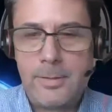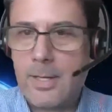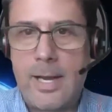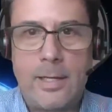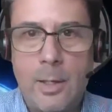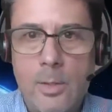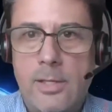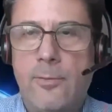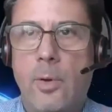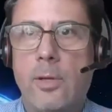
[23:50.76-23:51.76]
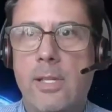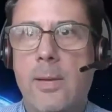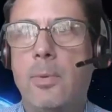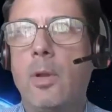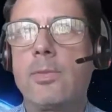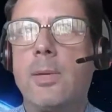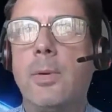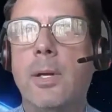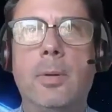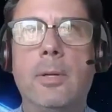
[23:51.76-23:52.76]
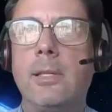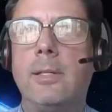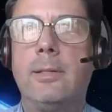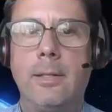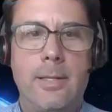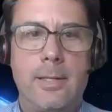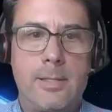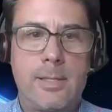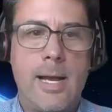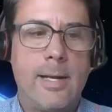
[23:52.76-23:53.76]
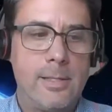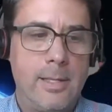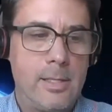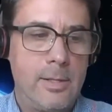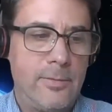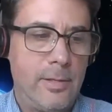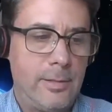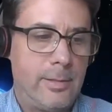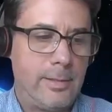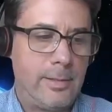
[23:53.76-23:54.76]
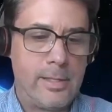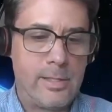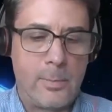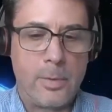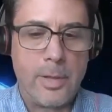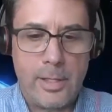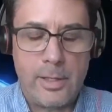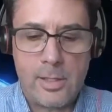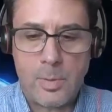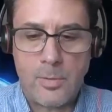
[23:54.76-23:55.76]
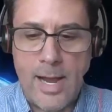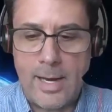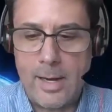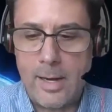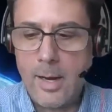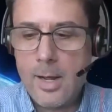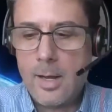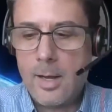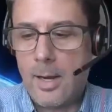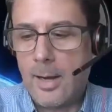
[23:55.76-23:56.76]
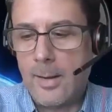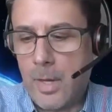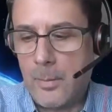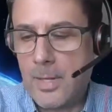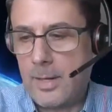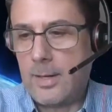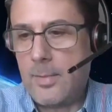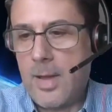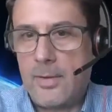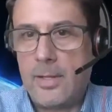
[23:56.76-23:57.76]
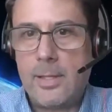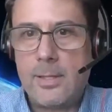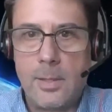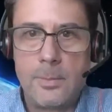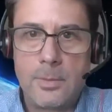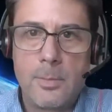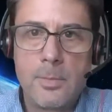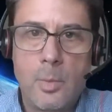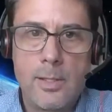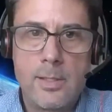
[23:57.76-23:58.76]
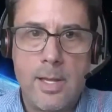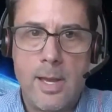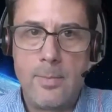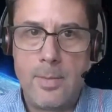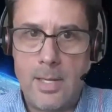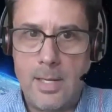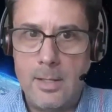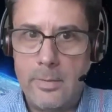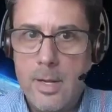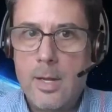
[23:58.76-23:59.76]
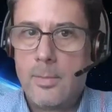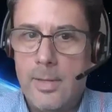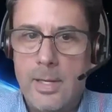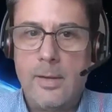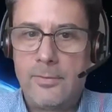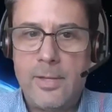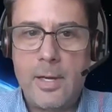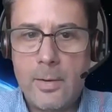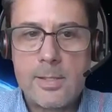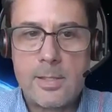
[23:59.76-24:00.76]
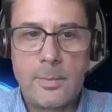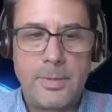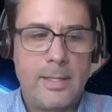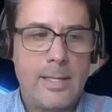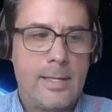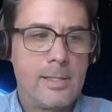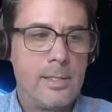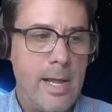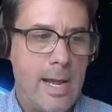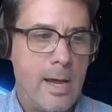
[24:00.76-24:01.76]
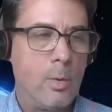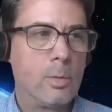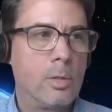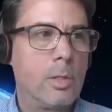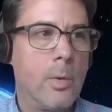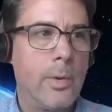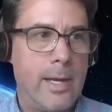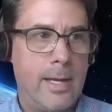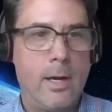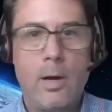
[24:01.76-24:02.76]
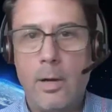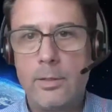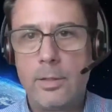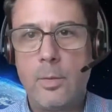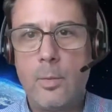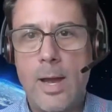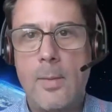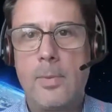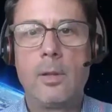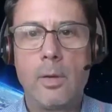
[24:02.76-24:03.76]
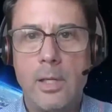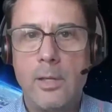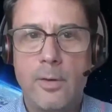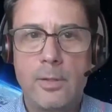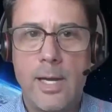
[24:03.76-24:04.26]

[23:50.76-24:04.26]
diagnosing, for example, if somebody puts in, Scott, as if the example that you just provided, I'm having these symptoms. What does that mean? I mean, if there is something that is now going onto the web and looking for